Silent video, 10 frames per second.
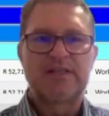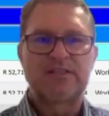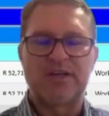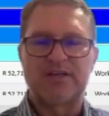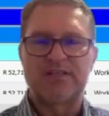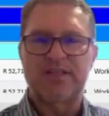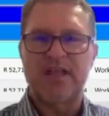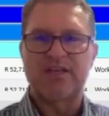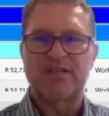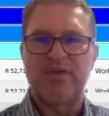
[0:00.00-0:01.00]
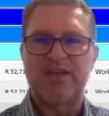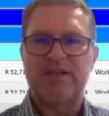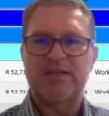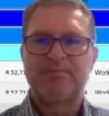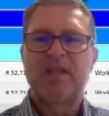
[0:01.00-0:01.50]
understand it
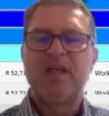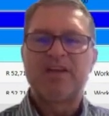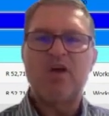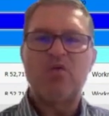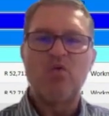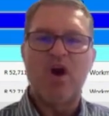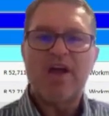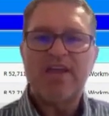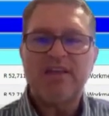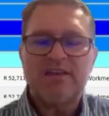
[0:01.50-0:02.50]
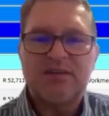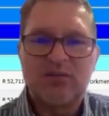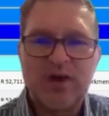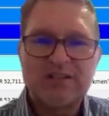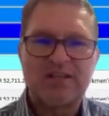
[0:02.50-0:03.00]
better. Now, why,
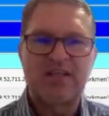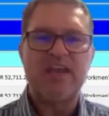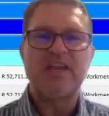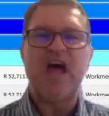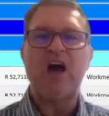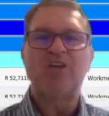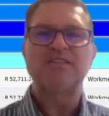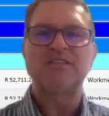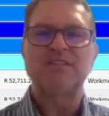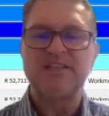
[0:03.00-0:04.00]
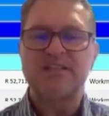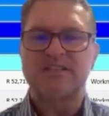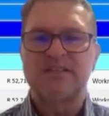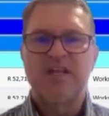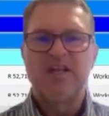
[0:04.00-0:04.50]
once again, how does
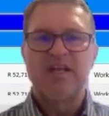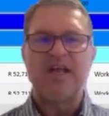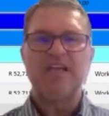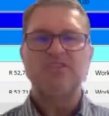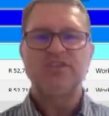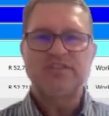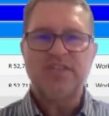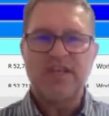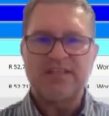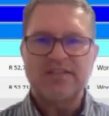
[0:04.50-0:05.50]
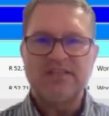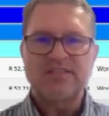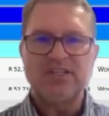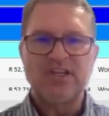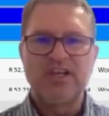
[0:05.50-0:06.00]
this, as I
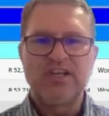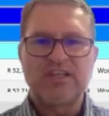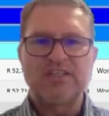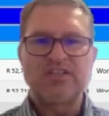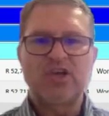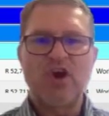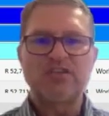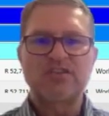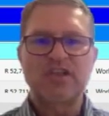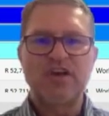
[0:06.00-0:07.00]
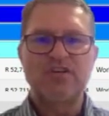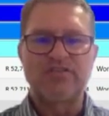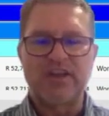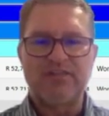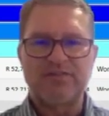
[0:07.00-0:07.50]
said earlier, there's a cost code
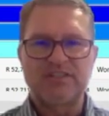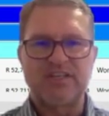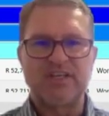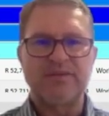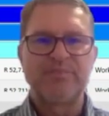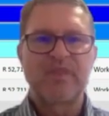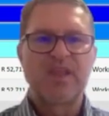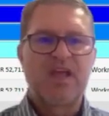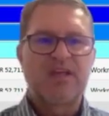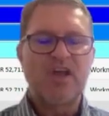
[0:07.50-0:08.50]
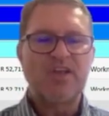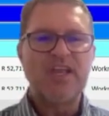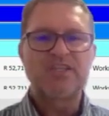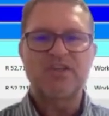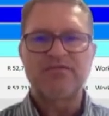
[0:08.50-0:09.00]
reference here. Now,
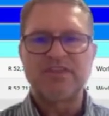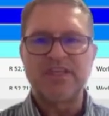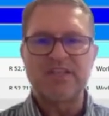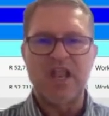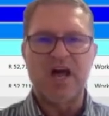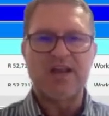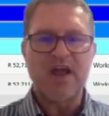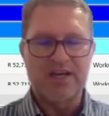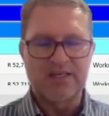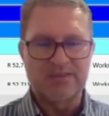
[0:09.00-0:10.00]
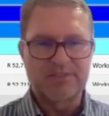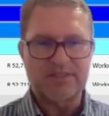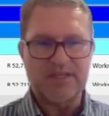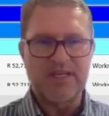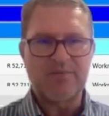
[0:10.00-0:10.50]
each of these line
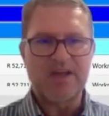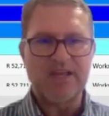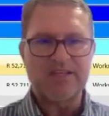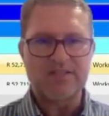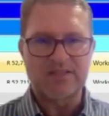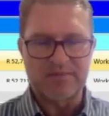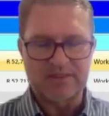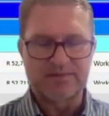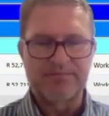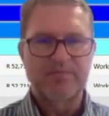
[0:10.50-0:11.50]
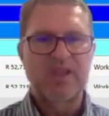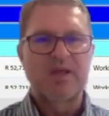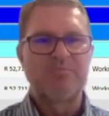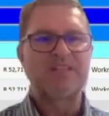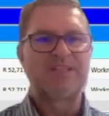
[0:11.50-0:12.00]
items in my estimate
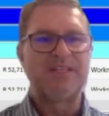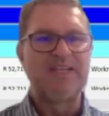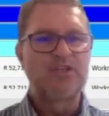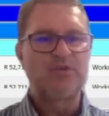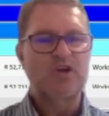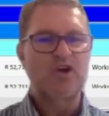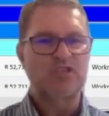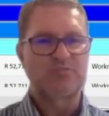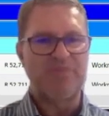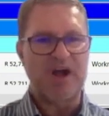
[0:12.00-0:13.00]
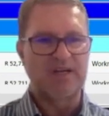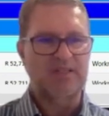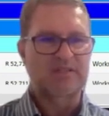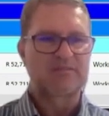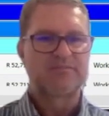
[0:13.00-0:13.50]
must link to a cost
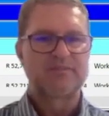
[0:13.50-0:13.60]
bucket,